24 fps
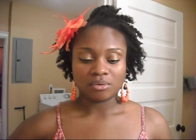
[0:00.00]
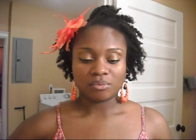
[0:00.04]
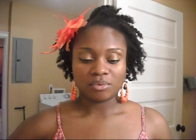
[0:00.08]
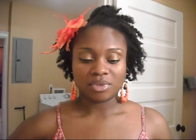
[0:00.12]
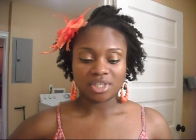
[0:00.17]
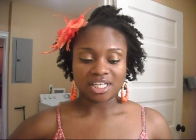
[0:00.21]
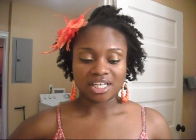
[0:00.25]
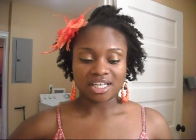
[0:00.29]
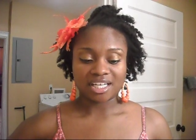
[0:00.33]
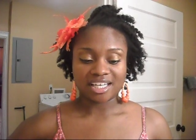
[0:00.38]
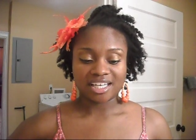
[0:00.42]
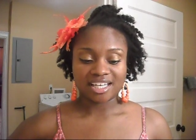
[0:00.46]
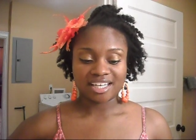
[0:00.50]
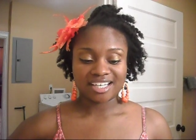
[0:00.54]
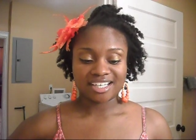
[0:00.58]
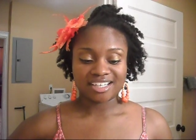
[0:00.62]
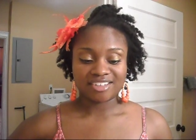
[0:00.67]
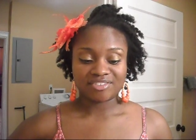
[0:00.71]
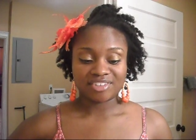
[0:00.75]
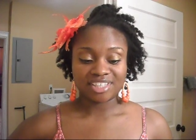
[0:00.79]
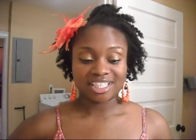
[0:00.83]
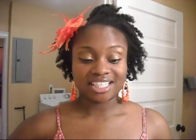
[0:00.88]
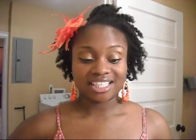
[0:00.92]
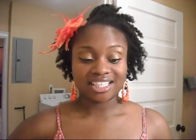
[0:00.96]
what I
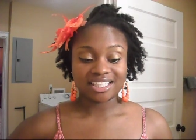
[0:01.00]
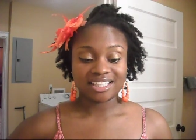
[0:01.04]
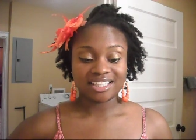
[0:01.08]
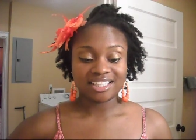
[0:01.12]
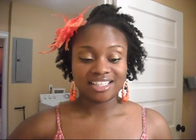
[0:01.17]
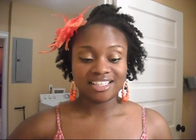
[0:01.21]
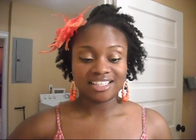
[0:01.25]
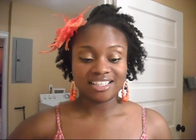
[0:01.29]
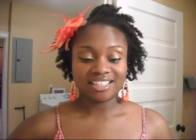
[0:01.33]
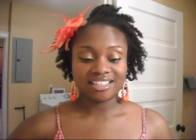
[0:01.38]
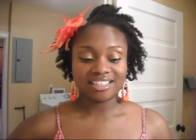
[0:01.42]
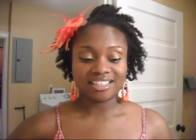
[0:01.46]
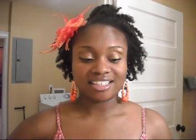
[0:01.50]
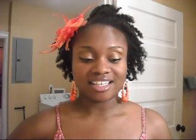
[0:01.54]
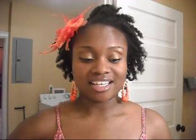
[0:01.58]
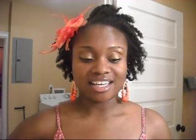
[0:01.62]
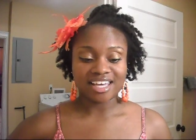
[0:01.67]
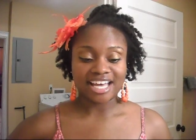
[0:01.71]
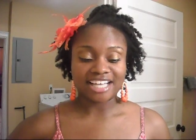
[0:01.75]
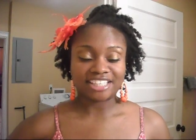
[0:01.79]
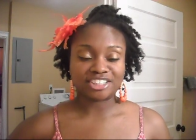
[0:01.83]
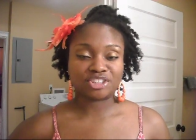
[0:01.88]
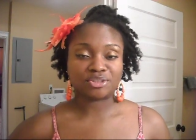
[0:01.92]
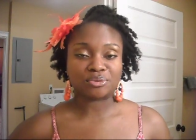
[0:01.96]
have, and the
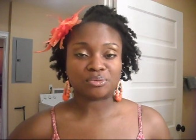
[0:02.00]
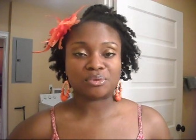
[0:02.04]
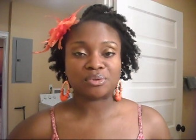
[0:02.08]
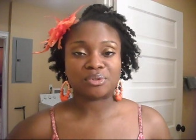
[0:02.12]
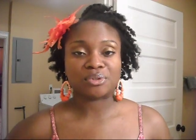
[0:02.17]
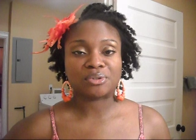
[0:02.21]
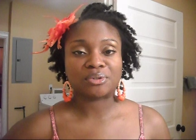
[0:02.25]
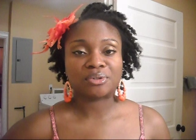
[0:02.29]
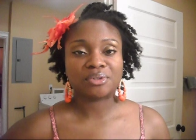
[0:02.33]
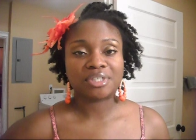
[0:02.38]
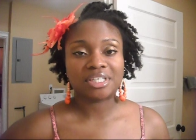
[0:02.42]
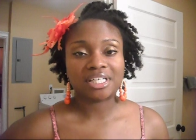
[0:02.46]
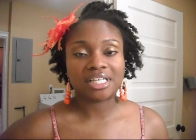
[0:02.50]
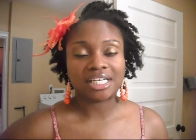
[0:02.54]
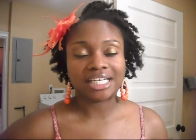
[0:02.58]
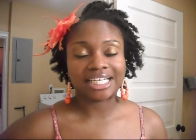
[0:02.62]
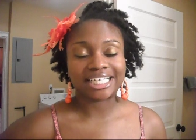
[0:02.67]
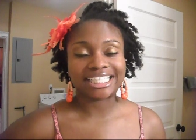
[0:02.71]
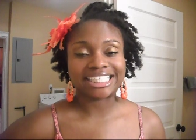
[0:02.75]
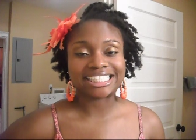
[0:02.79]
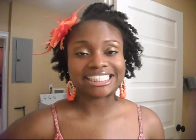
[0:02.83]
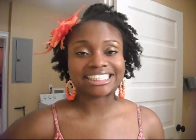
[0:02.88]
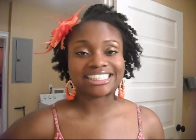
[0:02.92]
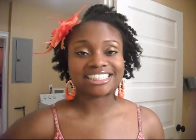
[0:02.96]
actual,
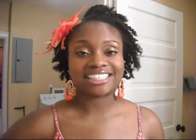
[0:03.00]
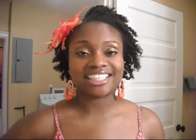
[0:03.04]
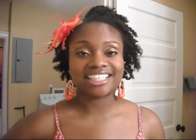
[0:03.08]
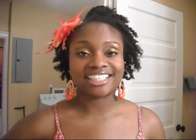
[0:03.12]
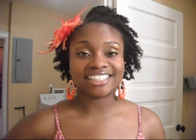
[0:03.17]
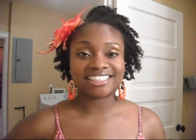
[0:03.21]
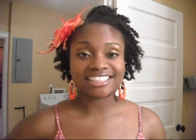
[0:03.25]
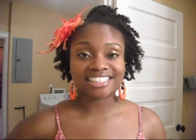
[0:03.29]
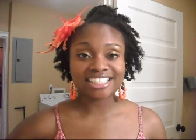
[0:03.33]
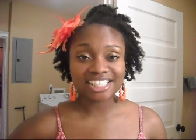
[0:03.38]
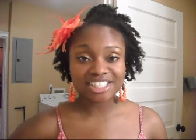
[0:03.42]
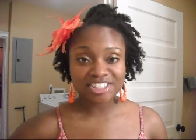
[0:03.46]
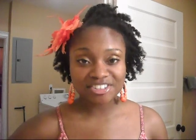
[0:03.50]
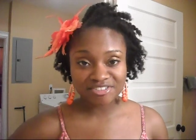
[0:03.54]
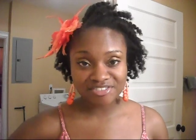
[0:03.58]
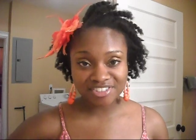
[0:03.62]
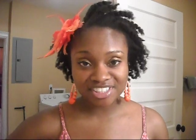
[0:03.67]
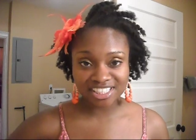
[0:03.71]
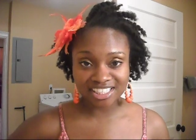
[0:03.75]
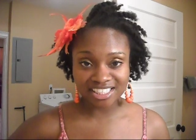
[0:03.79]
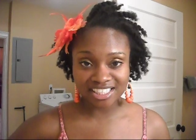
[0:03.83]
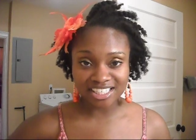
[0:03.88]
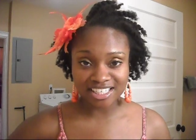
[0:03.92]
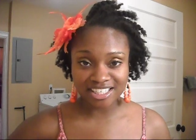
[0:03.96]
I guess,
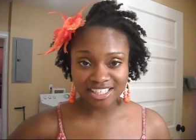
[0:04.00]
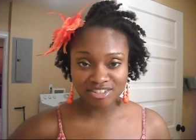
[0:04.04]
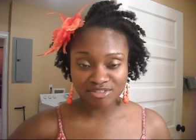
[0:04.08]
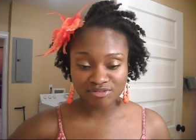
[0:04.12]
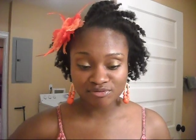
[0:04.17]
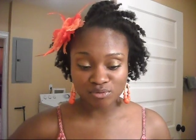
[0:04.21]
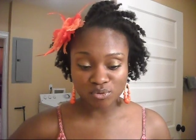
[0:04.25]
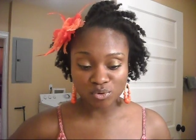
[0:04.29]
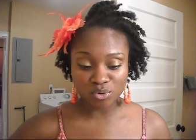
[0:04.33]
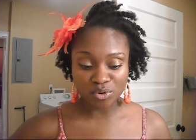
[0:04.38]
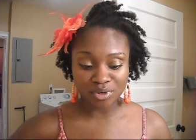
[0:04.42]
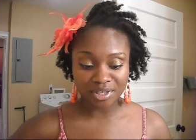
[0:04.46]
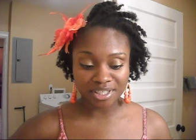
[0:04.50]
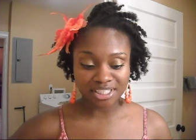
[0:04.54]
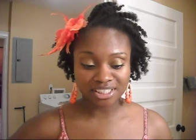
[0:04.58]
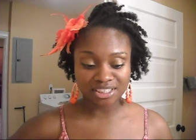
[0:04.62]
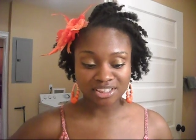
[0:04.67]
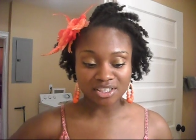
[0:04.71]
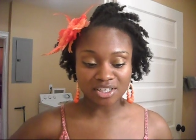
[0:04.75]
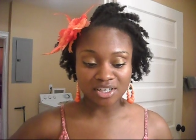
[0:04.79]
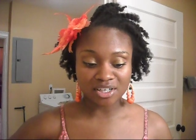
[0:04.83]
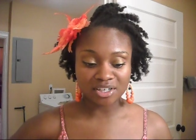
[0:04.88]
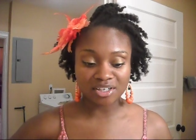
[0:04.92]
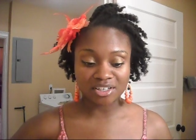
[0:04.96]
scientific name for it
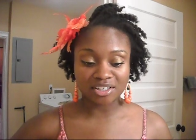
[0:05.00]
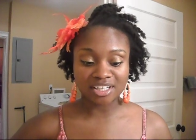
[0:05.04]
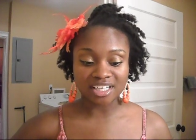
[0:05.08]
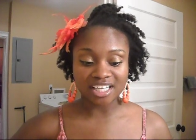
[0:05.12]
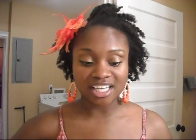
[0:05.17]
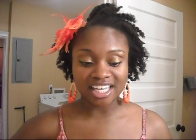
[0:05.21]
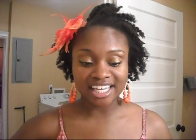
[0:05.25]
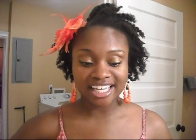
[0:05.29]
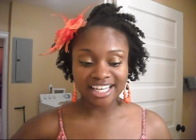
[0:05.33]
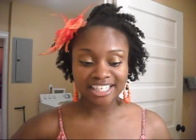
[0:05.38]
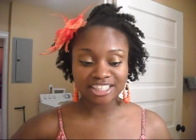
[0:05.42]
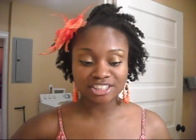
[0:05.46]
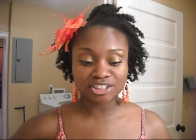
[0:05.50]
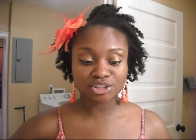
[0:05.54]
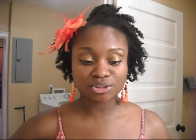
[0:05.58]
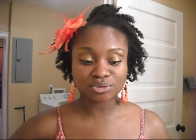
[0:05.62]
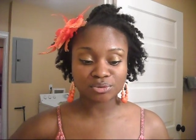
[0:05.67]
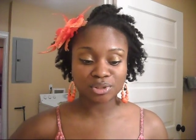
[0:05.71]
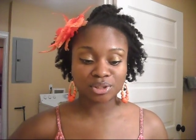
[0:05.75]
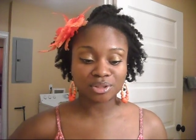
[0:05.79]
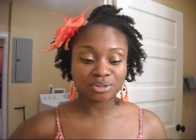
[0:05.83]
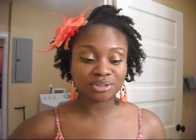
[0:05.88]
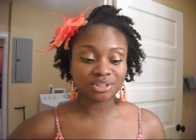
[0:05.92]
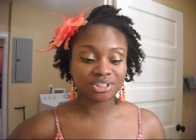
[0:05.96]
is called
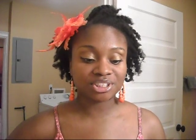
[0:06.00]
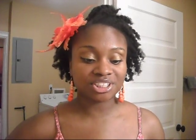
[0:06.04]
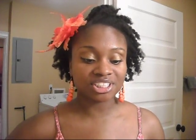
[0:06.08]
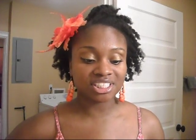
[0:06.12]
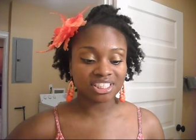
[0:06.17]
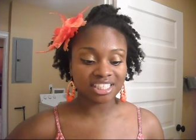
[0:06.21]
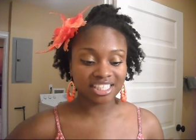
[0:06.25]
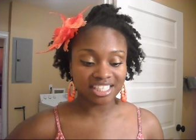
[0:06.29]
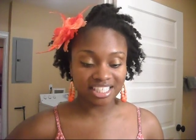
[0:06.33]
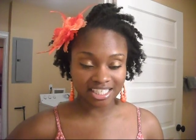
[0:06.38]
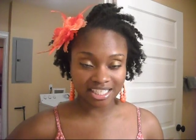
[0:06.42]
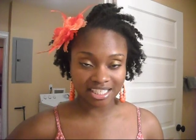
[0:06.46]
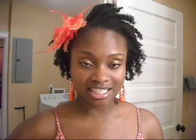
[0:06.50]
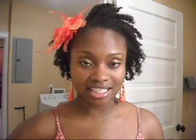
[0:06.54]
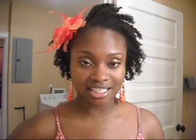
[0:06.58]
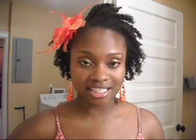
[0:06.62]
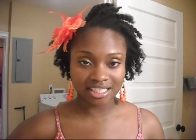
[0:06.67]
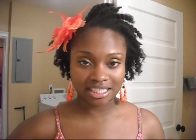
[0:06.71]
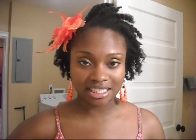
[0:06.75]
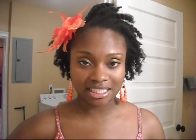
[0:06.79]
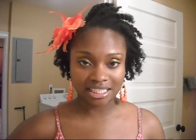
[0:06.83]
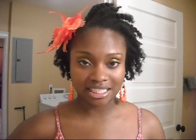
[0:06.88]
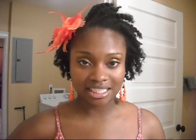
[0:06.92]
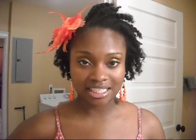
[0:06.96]
androgenetic
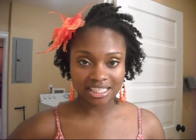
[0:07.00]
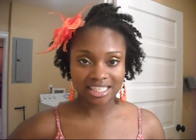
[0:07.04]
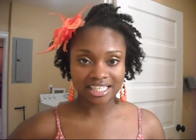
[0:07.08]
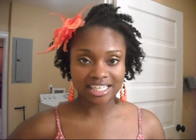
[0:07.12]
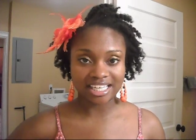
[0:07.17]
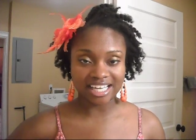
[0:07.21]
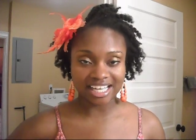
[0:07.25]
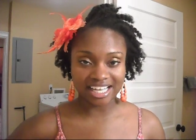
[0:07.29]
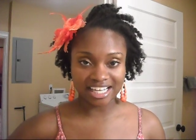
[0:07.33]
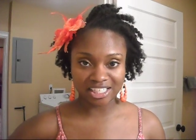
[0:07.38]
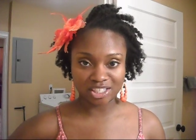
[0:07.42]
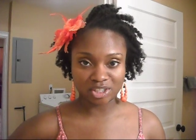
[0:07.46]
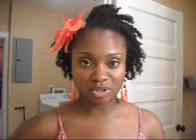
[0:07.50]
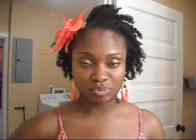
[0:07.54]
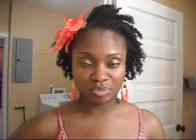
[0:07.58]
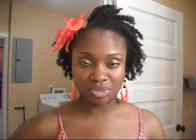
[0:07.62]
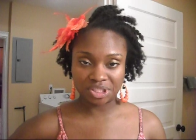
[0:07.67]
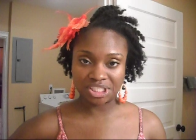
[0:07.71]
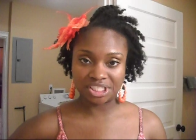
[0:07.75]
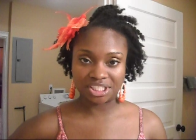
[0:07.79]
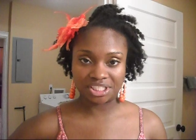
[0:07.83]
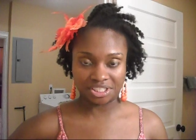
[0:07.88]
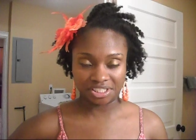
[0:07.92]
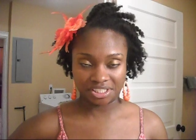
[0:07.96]

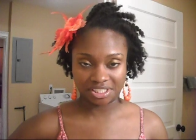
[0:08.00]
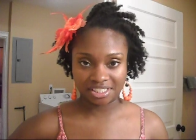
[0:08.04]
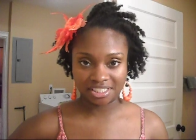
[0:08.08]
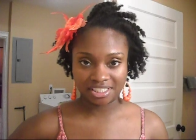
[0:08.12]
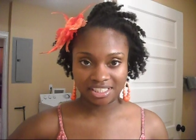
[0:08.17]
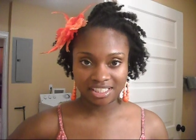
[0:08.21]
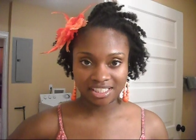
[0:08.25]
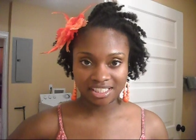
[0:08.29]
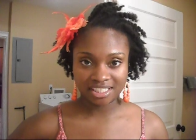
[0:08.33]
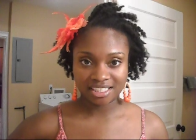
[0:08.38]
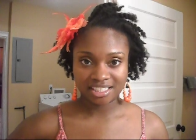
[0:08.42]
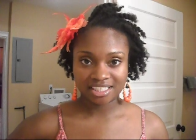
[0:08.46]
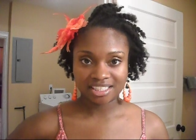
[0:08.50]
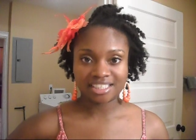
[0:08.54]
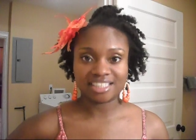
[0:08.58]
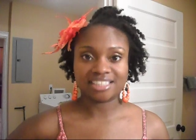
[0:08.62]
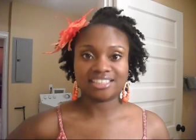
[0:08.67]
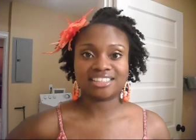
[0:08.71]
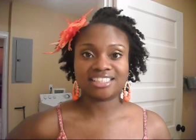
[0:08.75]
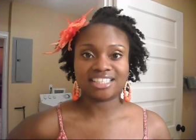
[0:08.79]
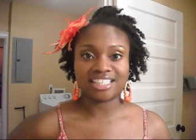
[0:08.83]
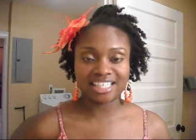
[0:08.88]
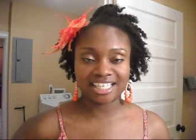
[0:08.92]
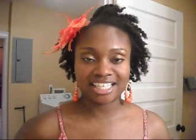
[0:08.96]
alopecia.
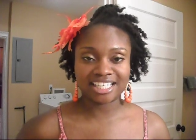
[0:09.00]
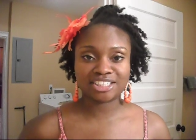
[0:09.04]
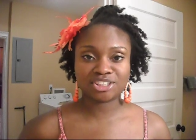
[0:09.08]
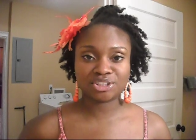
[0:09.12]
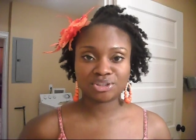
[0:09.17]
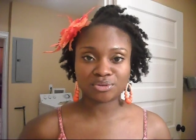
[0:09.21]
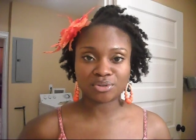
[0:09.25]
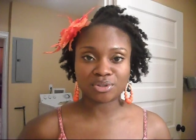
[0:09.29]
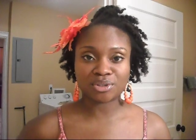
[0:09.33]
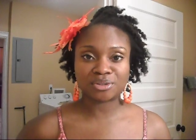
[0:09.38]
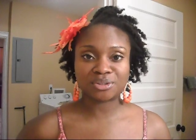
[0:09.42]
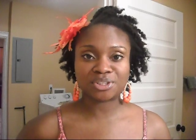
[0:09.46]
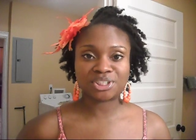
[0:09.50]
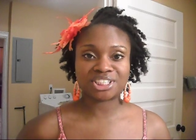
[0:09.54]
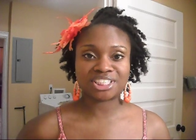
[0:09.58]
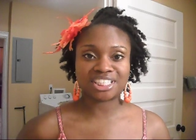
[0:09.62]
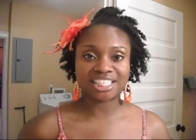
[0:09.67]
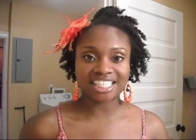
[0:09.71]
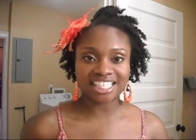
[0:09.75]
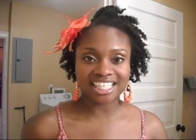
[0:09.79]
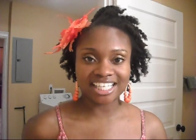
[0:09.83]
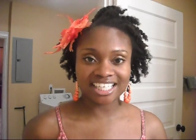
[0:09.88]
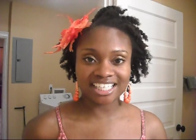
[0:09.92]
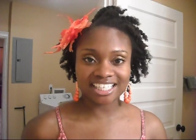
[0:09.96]
It's
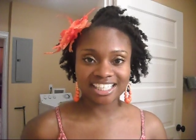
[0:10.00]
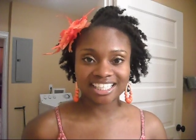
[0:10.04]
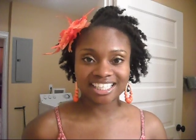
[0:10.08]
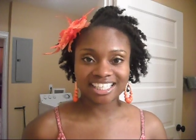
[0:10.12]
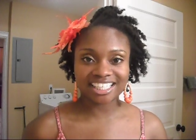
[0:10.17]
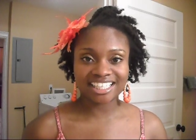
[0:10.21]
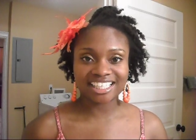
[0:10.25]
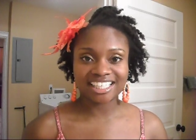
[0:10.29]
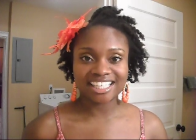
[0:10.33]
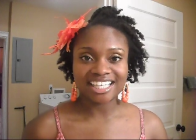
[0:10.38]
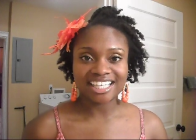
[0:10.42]
androgenetic